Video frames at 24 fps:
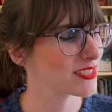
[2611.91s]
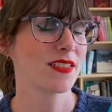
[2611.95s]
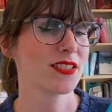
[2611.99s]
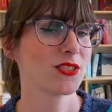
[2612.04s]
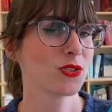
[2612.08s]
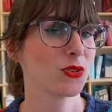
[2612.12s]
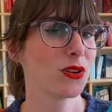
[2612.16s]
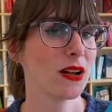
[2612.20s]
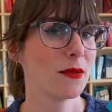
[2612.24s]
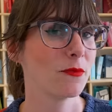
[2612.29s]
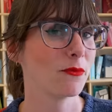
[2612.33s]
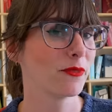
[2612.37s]
So
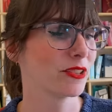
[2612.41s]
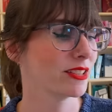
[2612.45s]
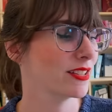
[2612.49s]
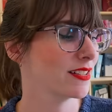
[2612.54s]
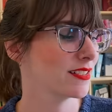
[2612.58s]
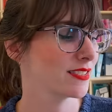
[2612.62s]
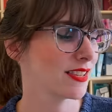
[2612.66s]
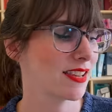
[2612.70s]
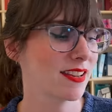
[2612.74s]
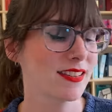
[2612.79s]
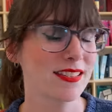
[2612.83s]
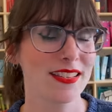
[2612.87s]
I'm really
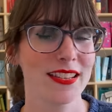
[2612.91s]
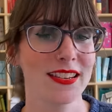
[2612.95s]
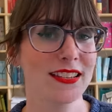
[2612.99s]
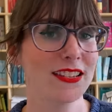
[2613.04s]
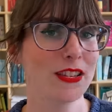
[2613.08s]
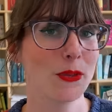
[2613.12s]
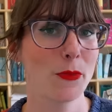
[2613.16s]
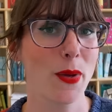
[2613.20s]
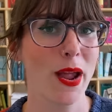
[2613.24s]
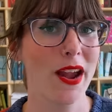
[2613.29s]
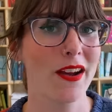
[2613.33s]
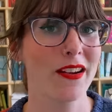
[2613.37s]
excited to get into the
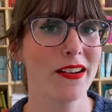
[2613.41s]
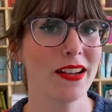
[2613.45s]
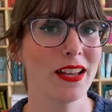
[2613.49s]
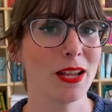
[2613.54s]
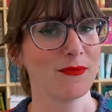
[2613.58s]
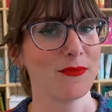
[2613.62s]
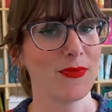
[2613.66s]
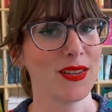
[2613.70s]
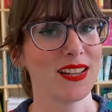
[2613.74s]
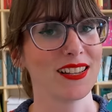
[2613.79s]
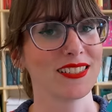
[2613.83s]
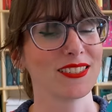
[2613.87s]
pairing
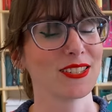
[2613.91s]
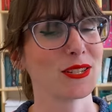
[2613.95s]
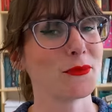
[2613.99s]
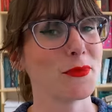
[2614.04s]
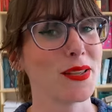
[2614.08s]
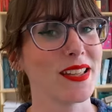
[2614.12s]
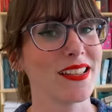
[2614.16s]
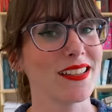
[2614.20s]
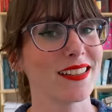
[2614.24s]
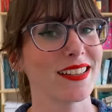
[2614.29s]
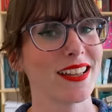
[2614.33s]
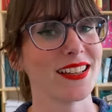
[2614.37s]
because to
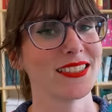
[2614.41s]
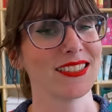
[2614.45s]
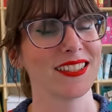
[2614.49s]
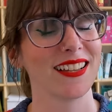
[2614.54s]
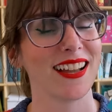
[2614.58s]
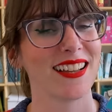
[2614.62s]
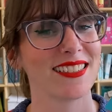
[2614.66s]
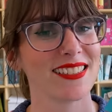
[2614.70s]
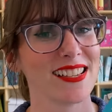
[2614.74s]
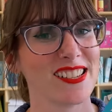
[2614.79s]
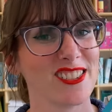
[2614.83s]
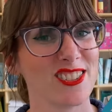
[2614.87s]
me, Casey
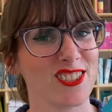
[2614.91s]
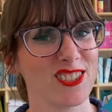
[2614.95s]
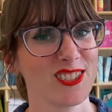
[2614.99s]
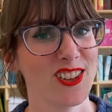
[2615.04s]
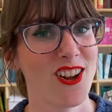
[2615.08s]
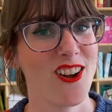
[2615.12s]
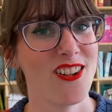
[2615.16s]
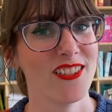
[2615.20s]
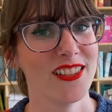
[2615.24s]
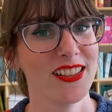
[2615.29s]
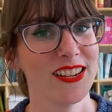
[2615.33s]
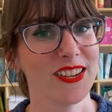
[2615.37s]
has a
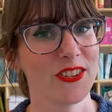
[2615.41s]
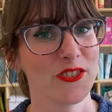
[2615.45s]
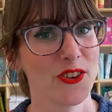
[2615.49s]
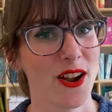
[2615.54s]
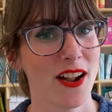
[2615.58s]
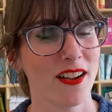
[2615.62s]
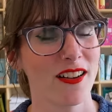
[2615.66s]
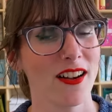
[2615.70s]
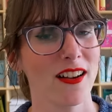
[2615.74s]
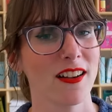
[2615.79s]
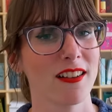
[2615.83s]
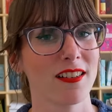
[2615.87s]
solid
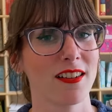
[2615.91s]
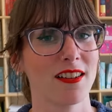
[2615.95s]
track record.